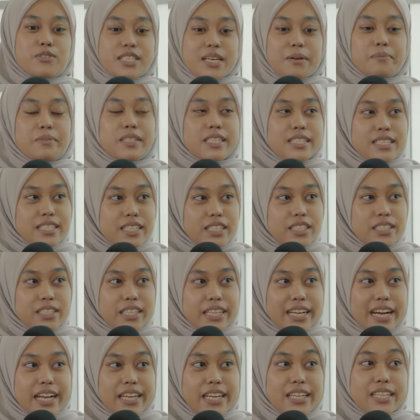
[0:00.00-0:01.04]
some research
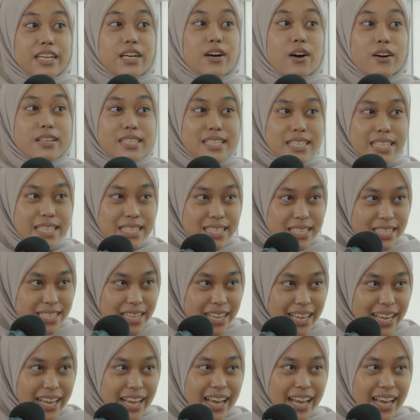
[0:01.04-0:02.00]
regarding the courses,